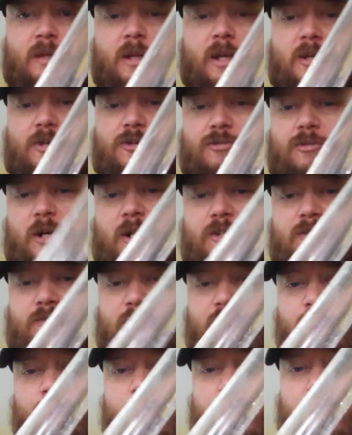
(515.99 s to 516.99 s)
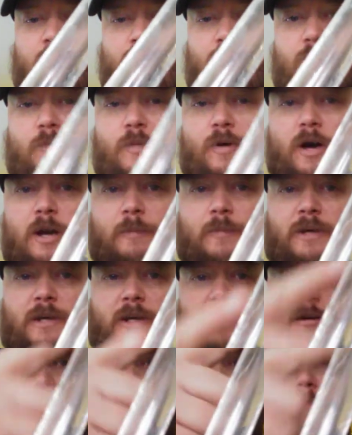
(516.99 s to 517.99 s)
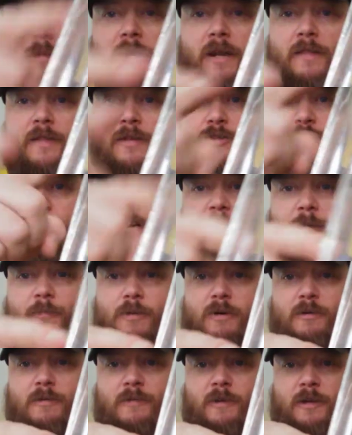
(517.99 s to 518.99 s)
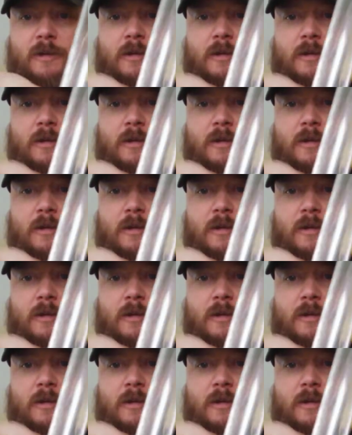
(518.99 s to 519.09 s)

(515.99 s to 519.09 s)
it draws fluid in through the bottom here up into this chamber.